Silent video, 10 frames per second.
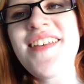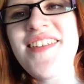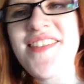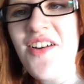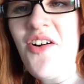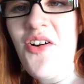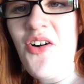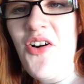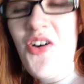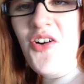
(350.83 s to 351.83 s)

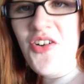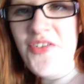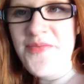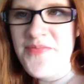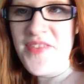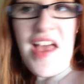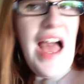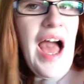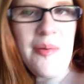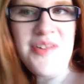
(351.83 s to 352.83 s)
So
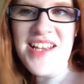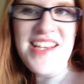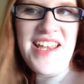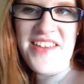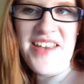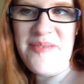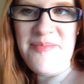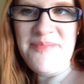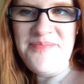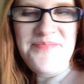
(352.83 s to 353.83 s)
I'm gonna let
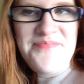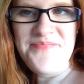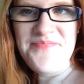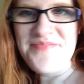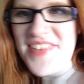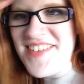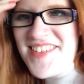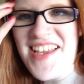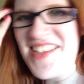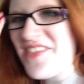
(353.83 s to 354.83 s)
him. It's kind of